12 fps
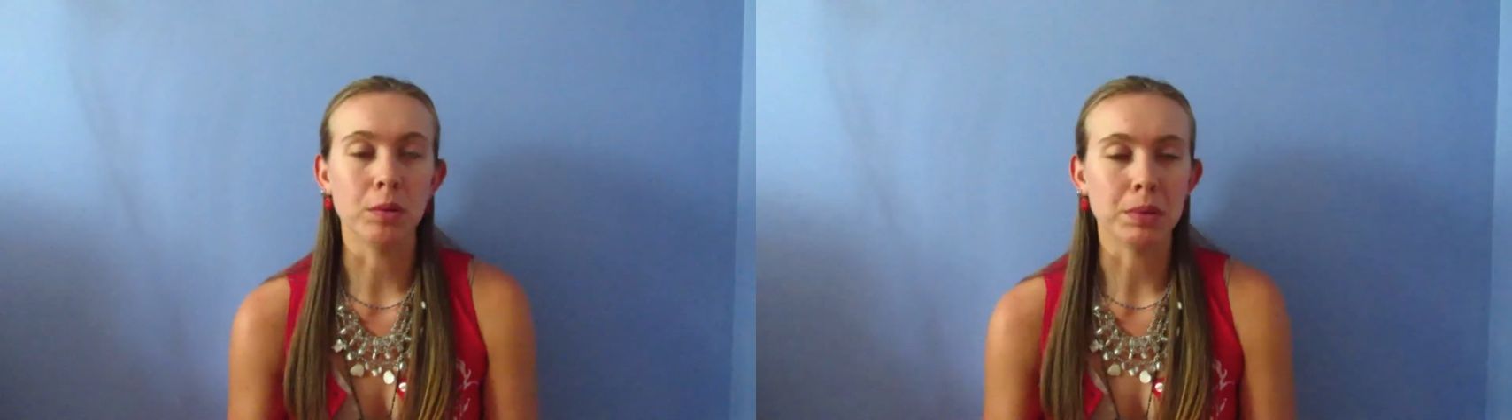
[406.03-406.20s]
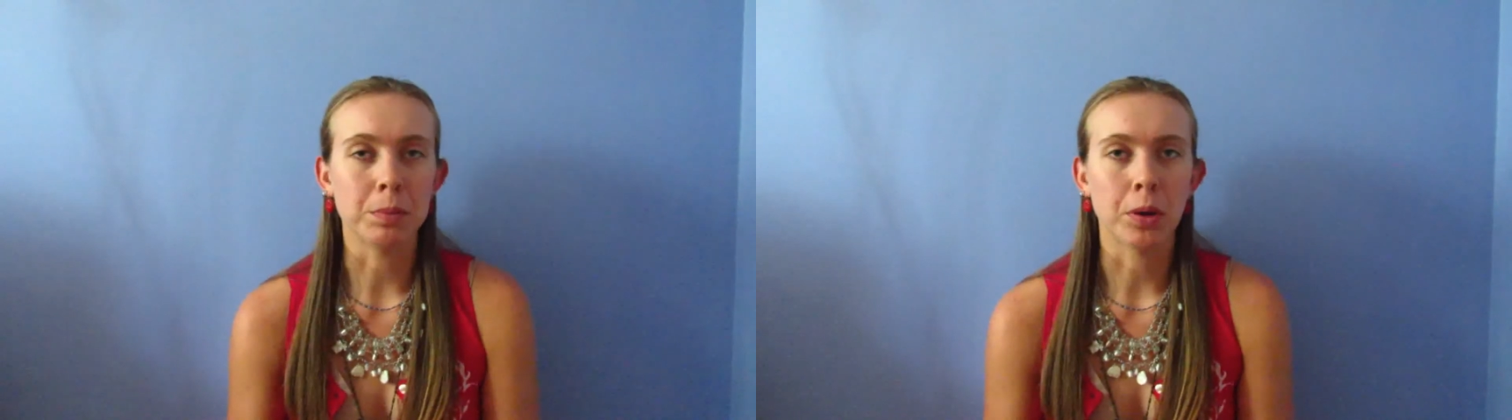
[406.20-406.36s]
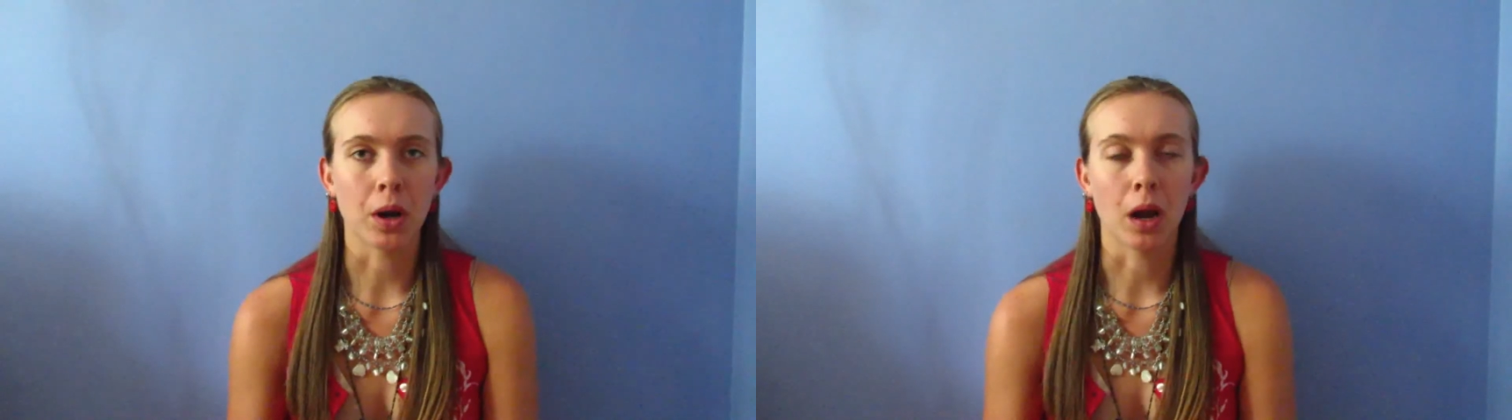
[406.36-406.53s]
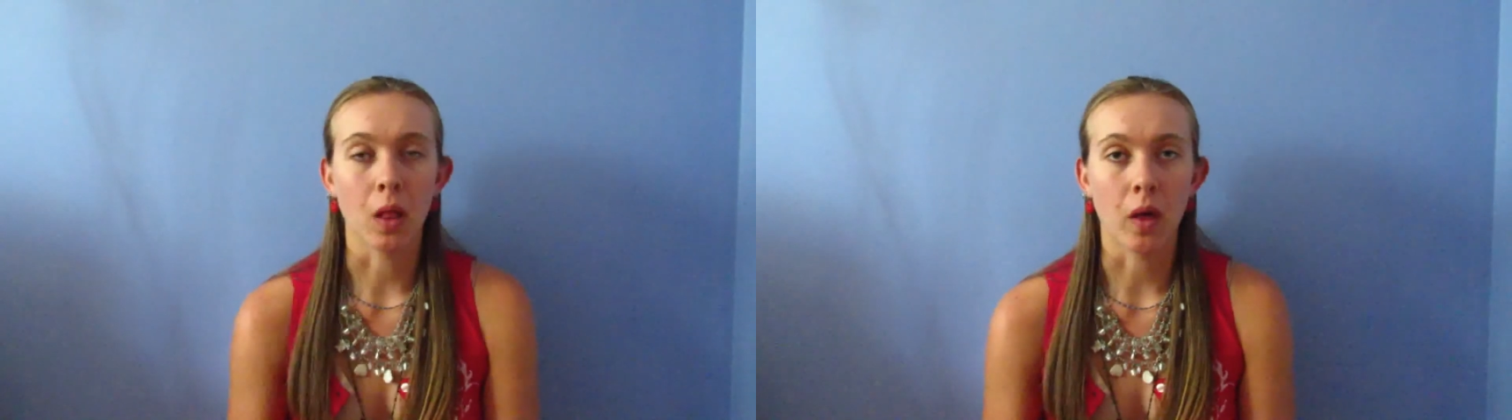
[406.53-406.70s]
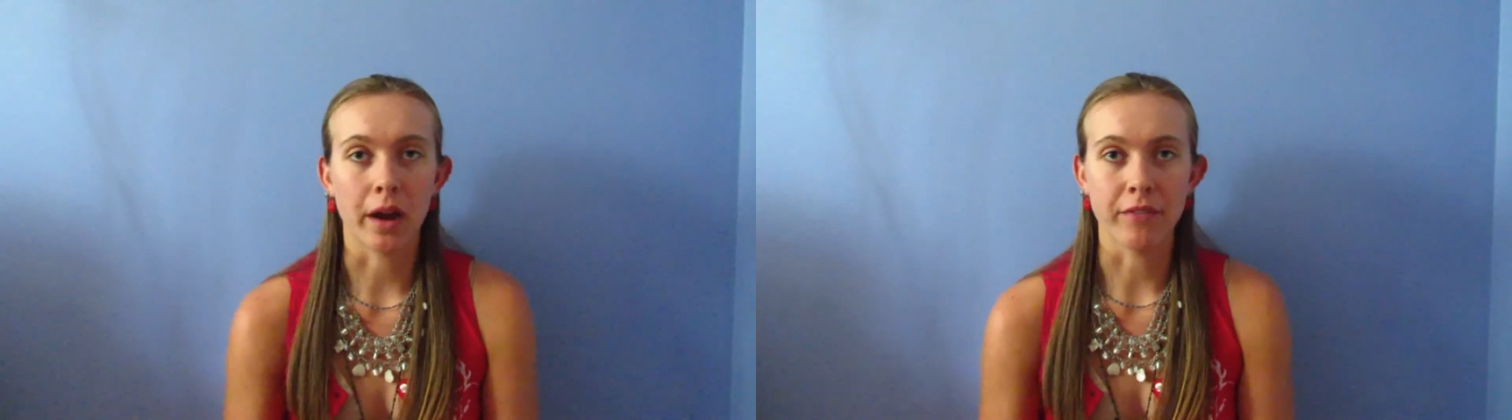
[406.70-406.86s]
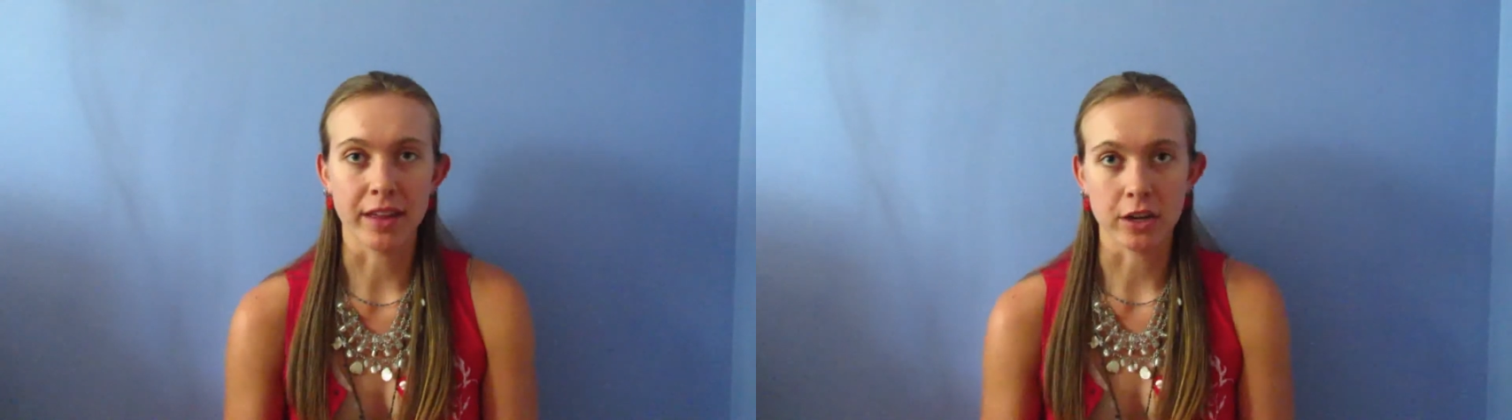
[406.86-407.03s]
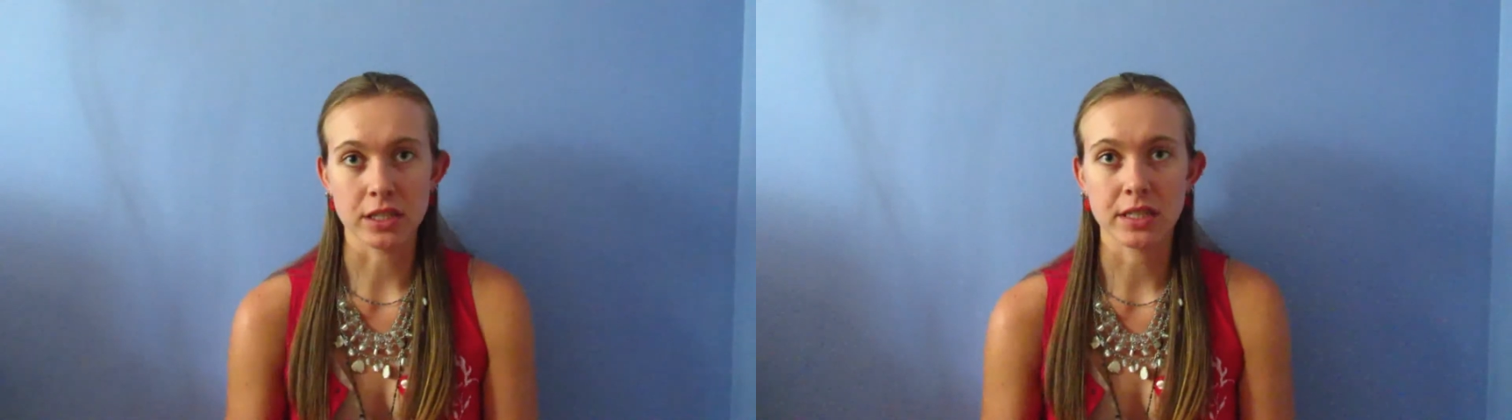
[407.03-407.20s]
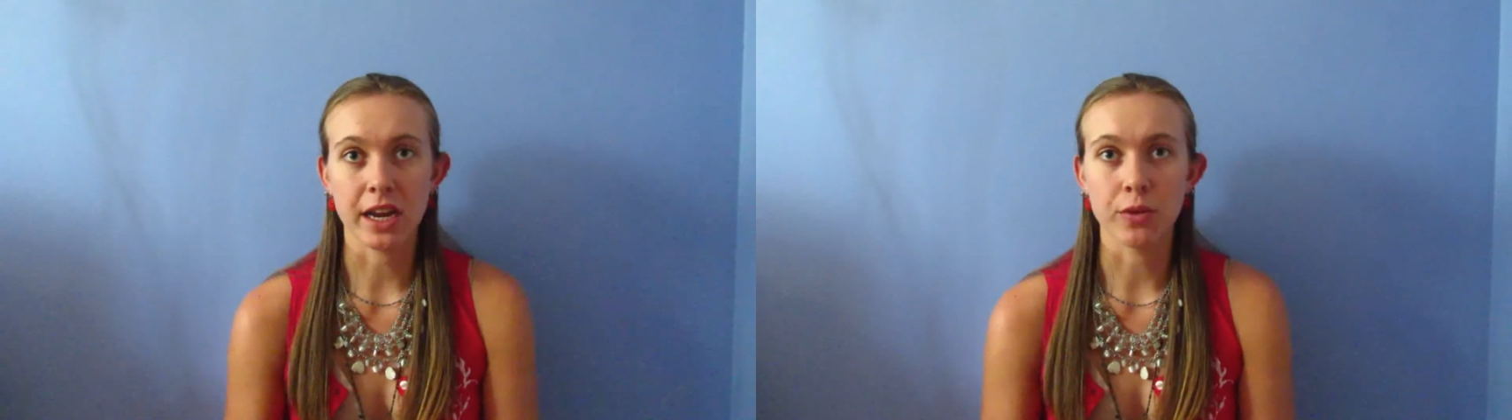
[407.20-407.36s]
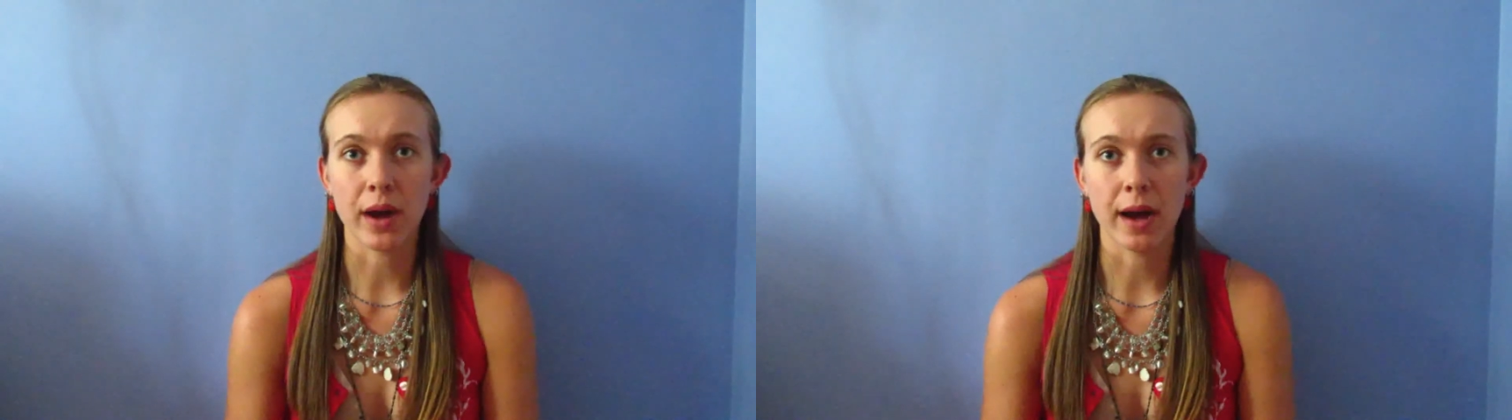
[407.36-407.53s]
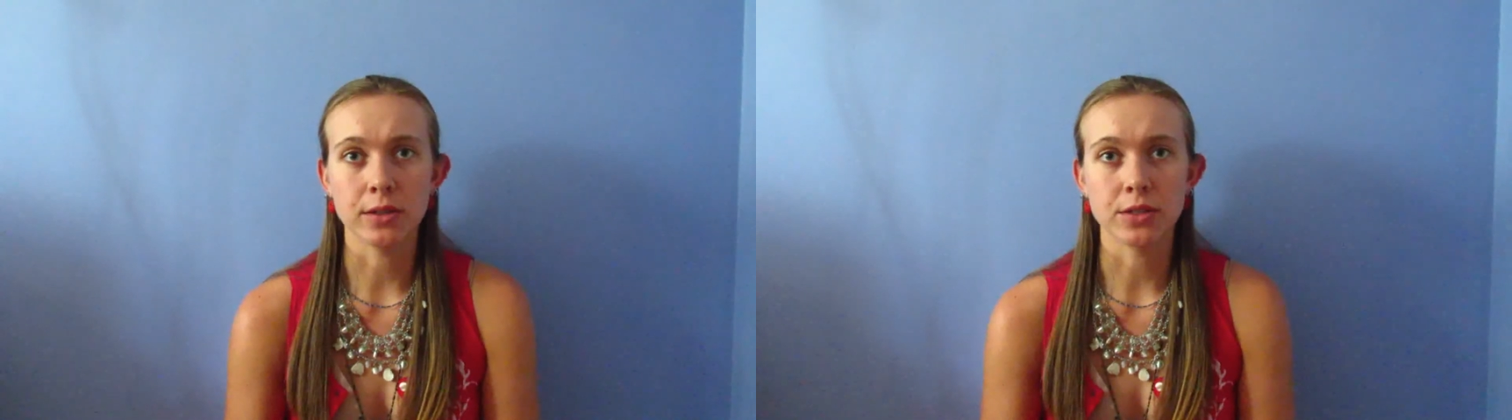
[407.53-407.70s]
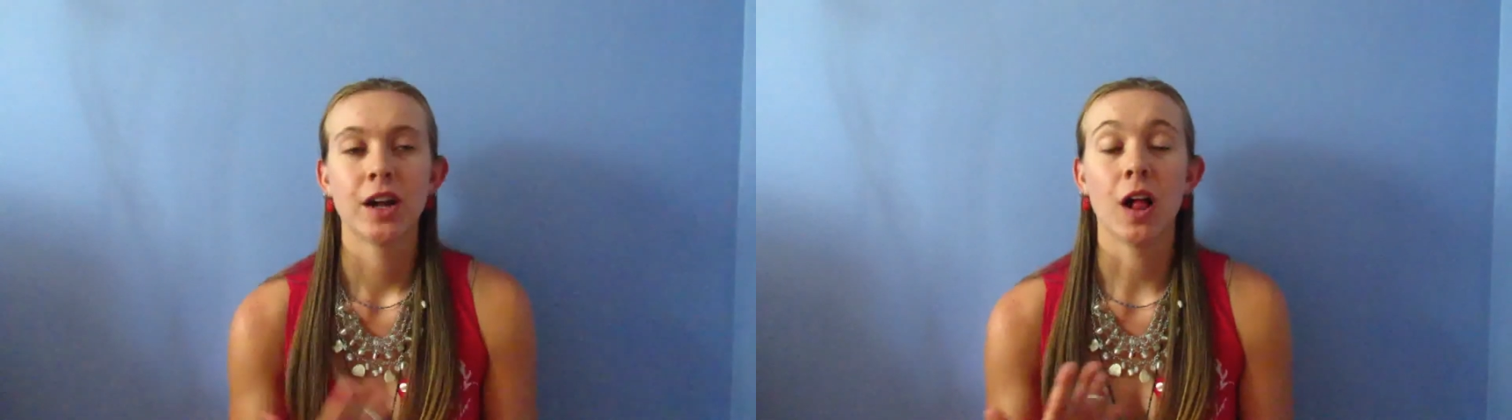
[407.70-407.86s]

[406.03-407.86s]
be put on a lot of interstate routes,